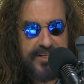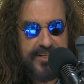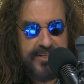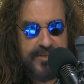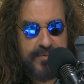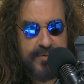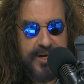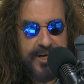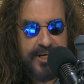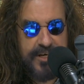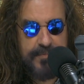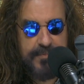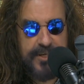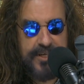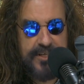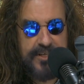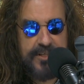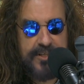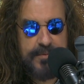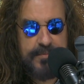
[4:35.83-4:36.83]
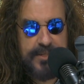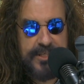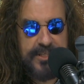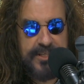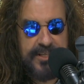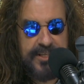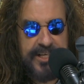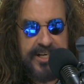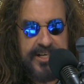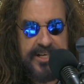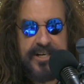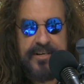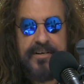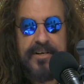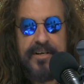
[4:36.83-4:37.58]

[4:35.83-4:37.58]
is recommended to be deleted